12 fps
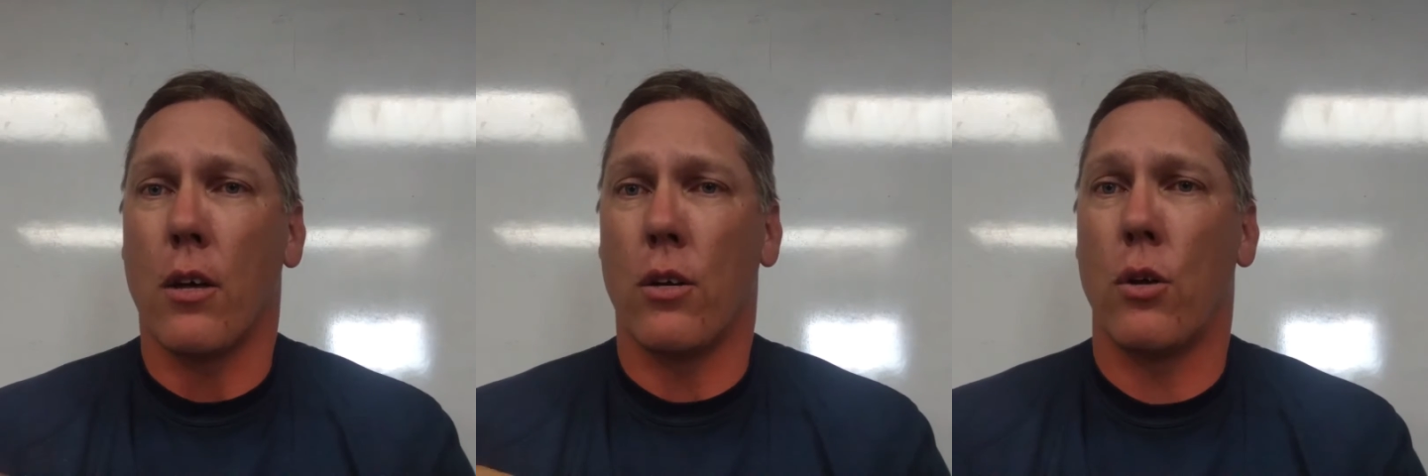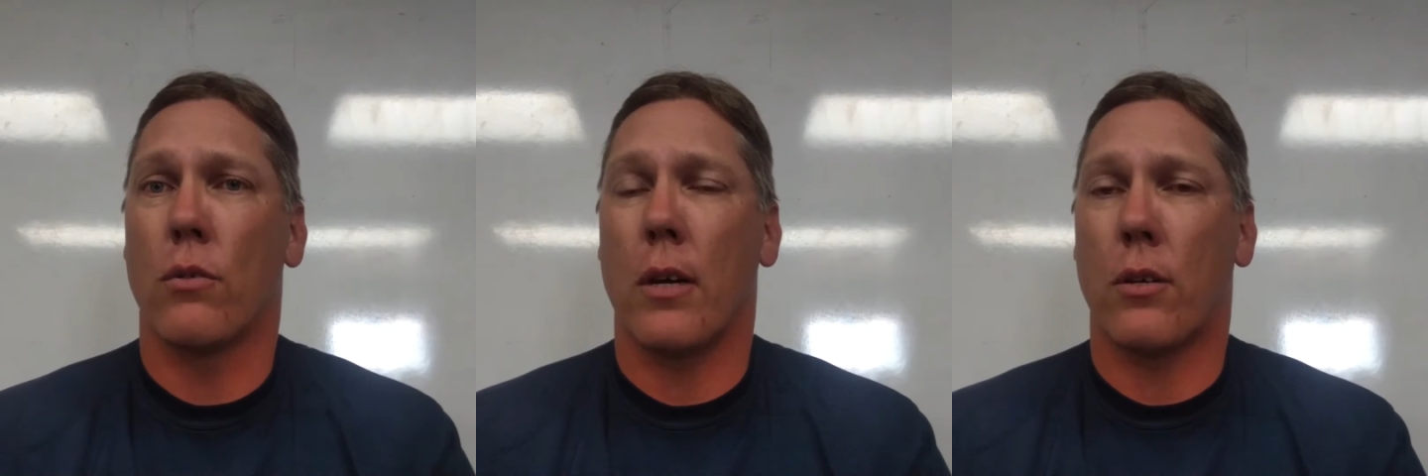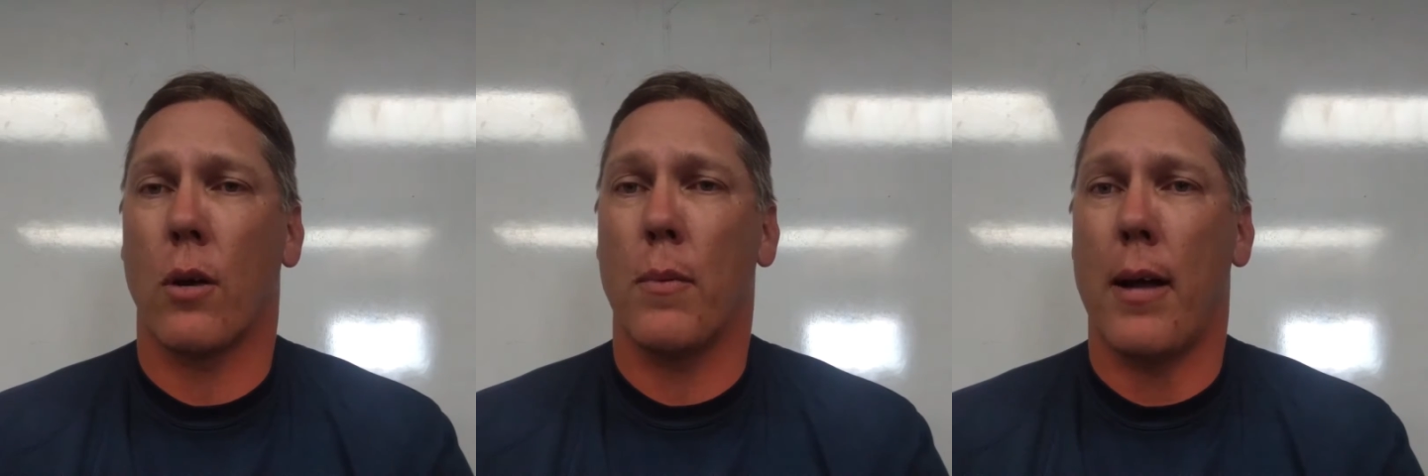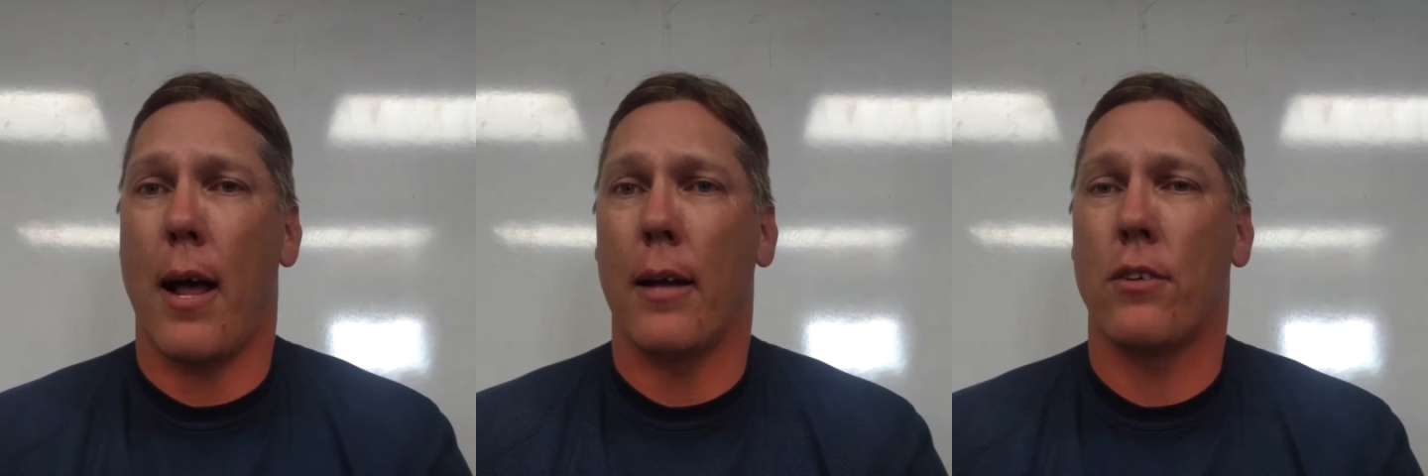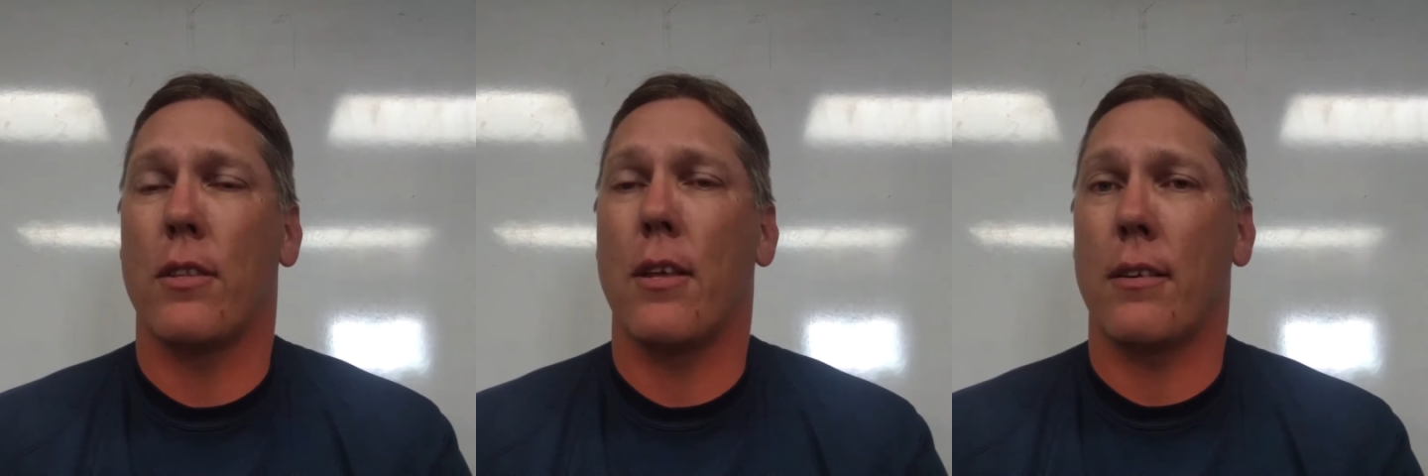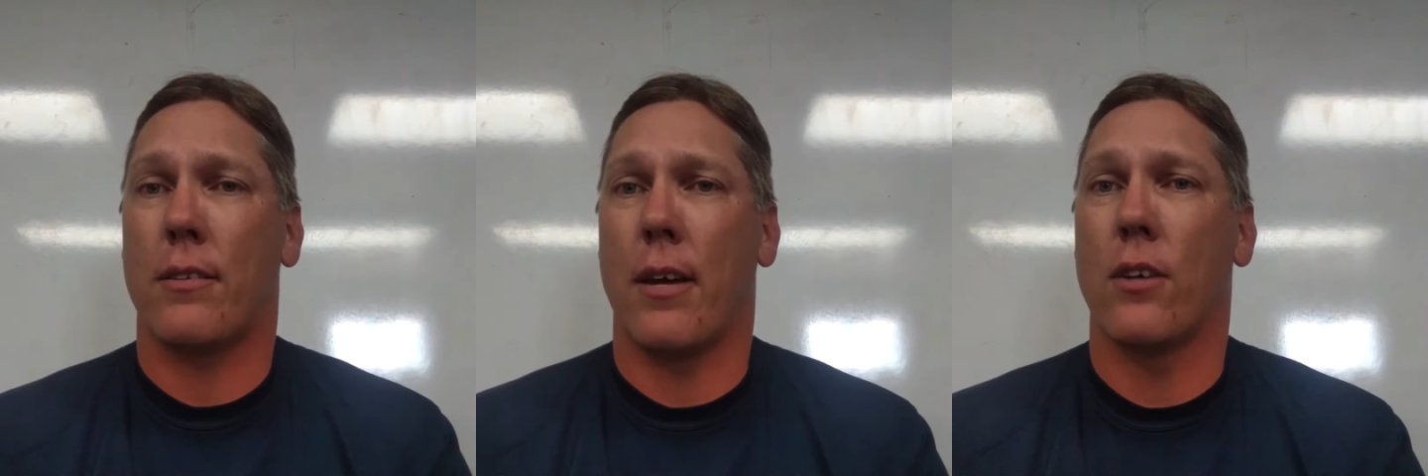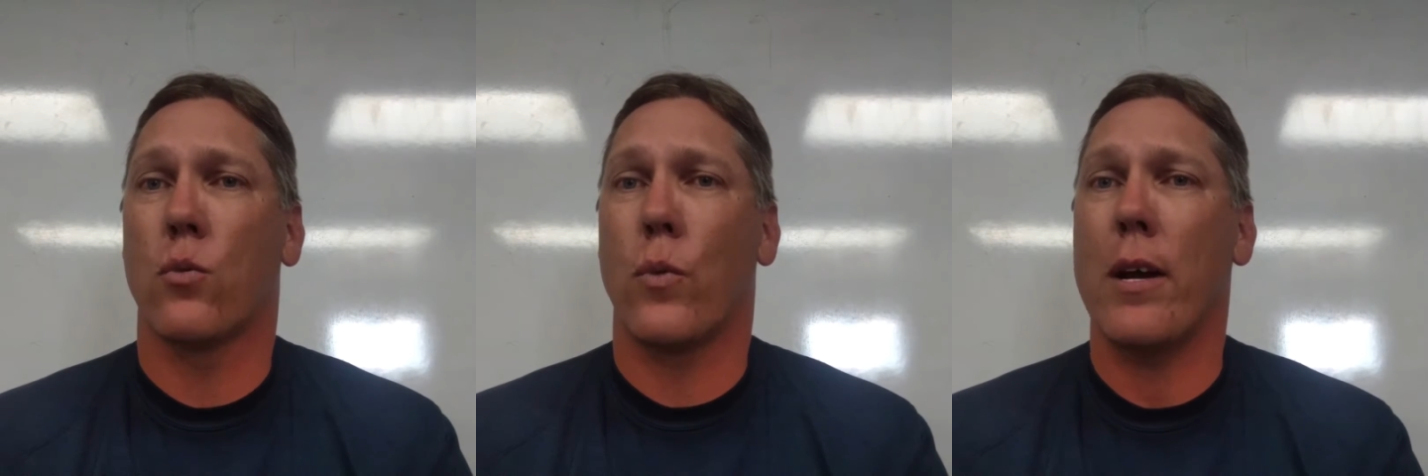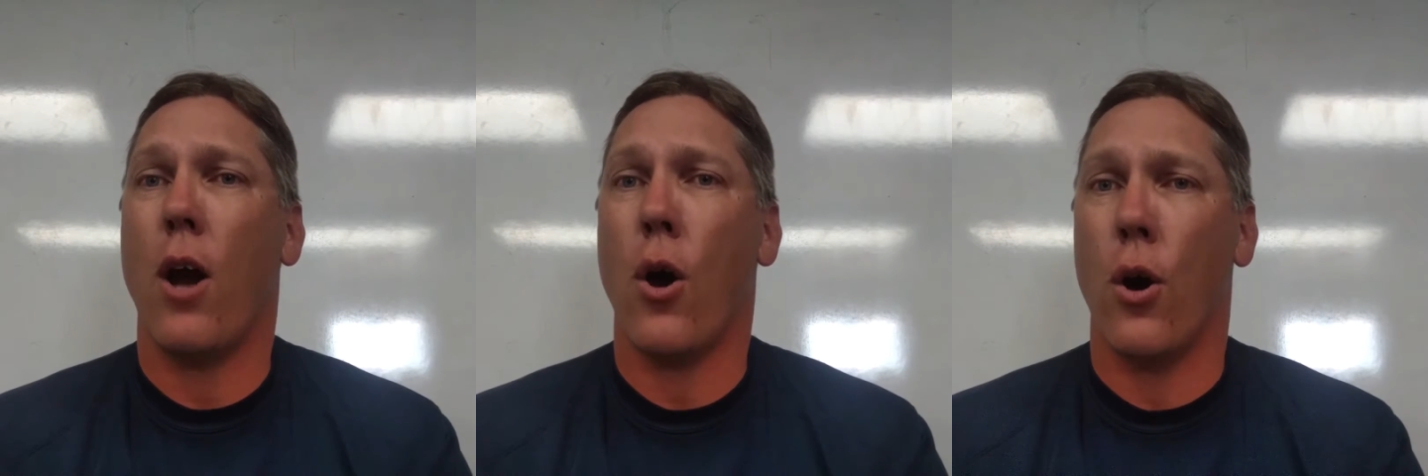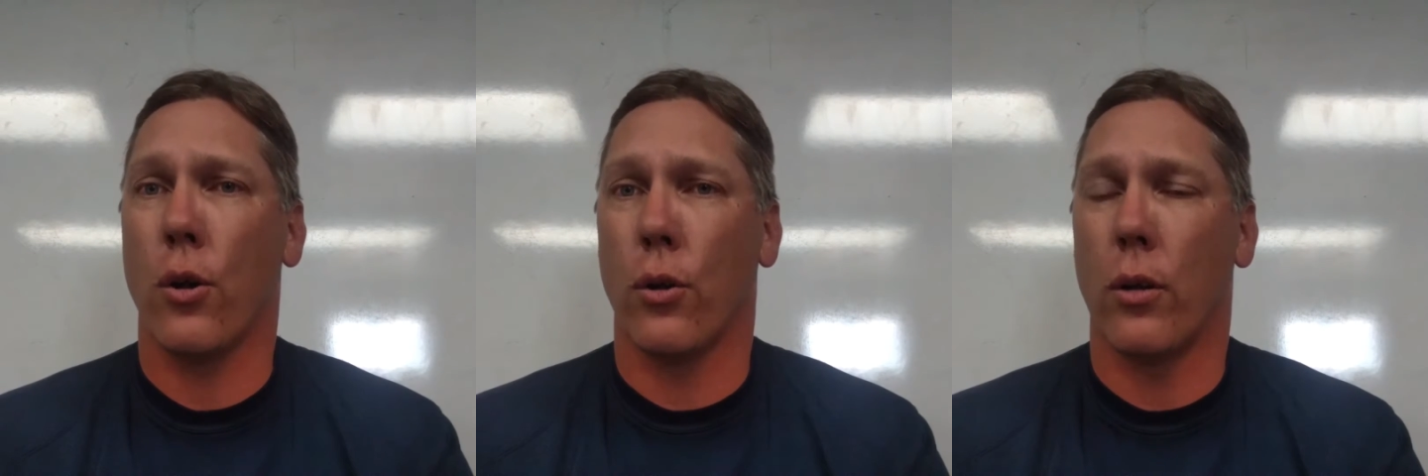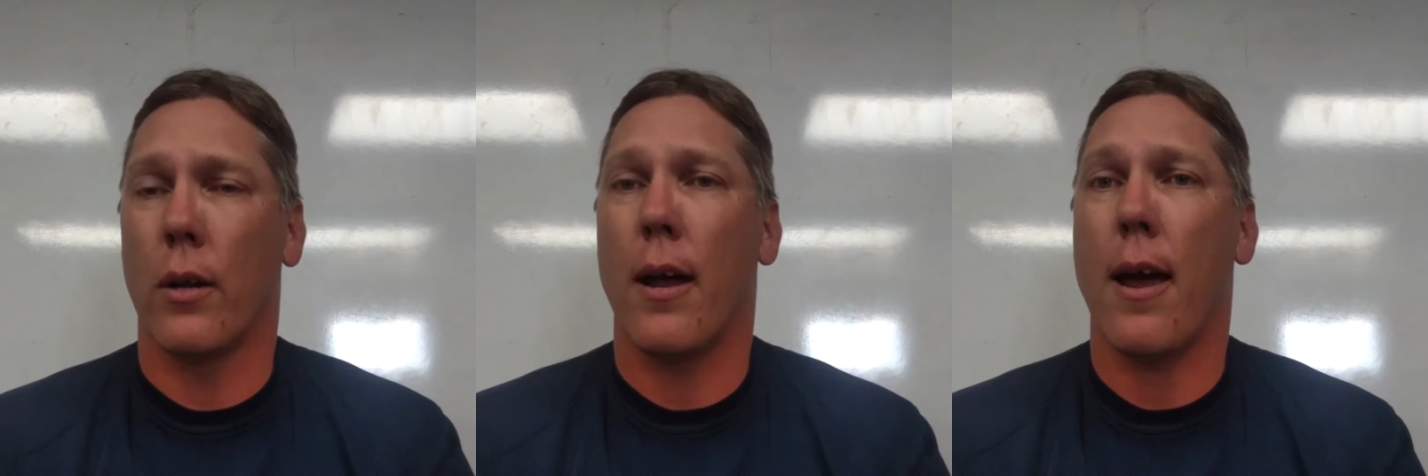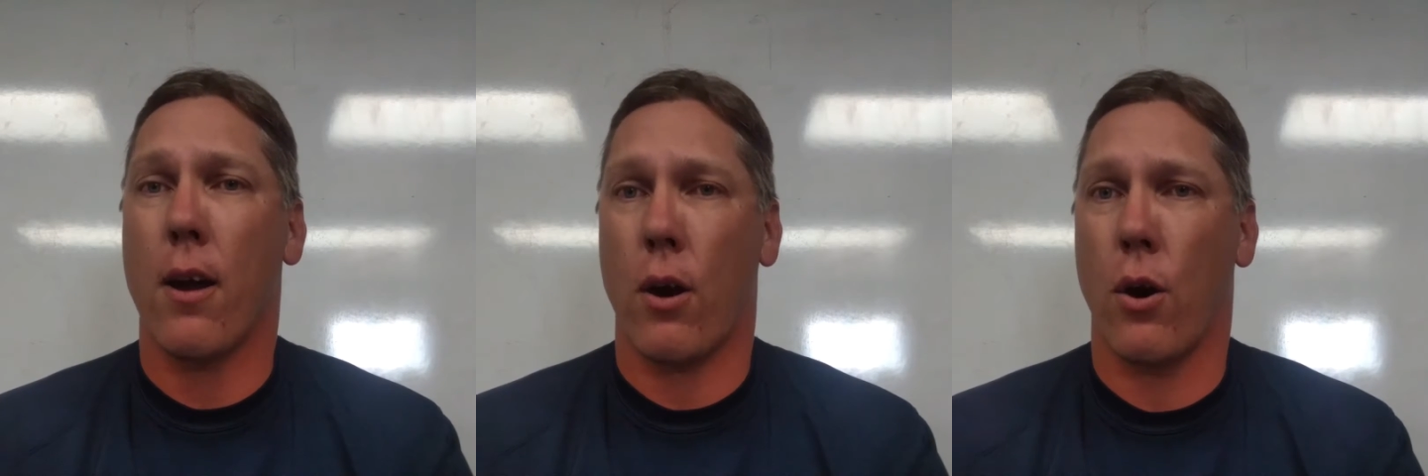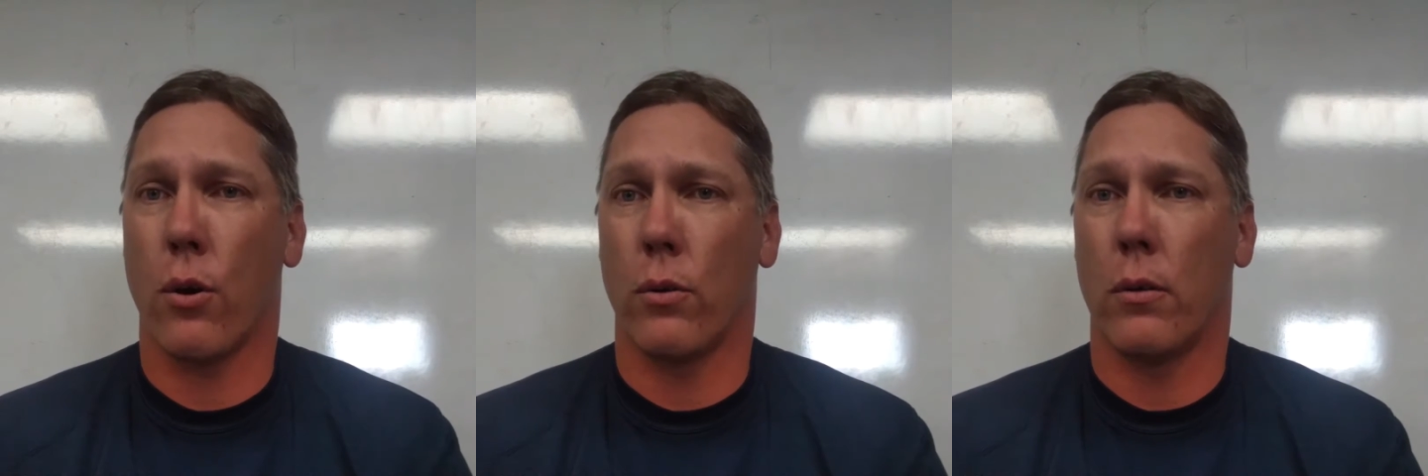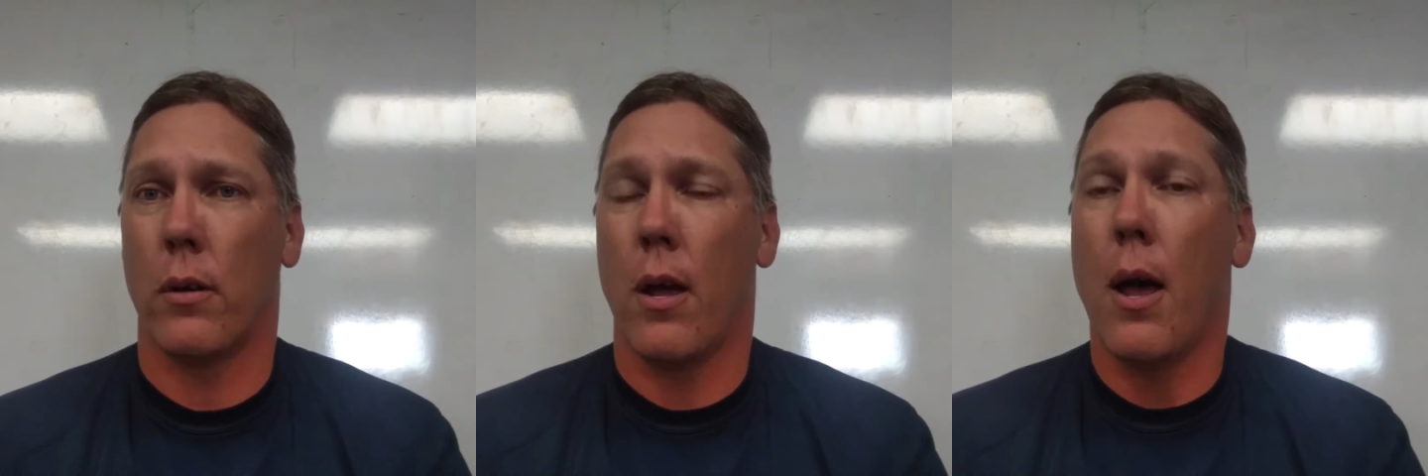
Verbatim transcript: use a terminology that says we hurdle a hurdle.